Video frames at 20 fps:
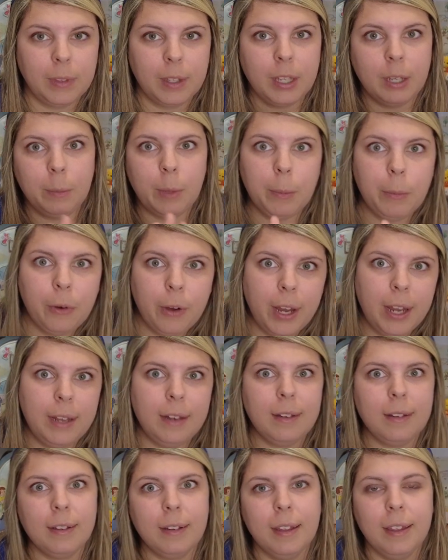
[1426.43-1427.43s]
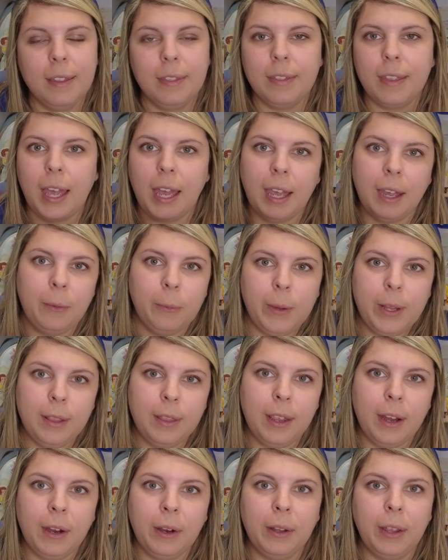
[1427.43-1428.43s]
commemorate that I
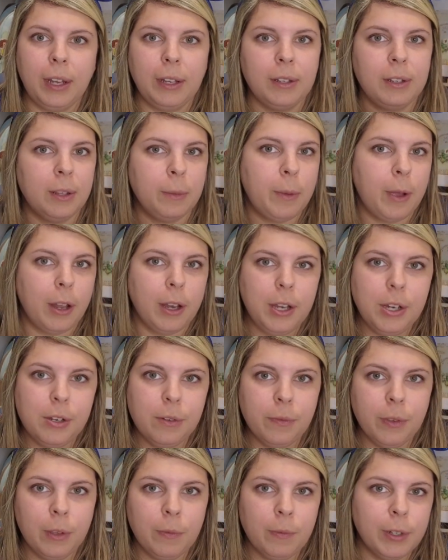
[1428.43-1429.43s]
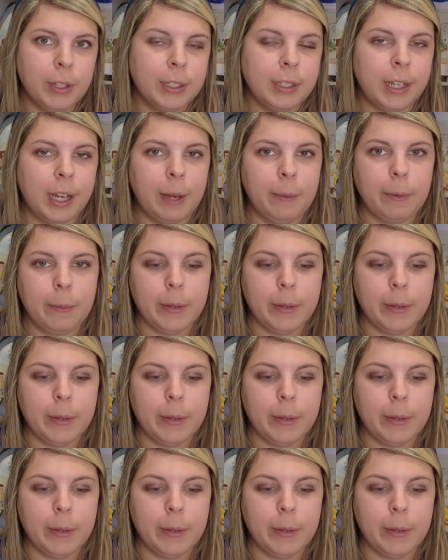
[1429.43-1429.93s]
went there, like to the Polynesian for the first time.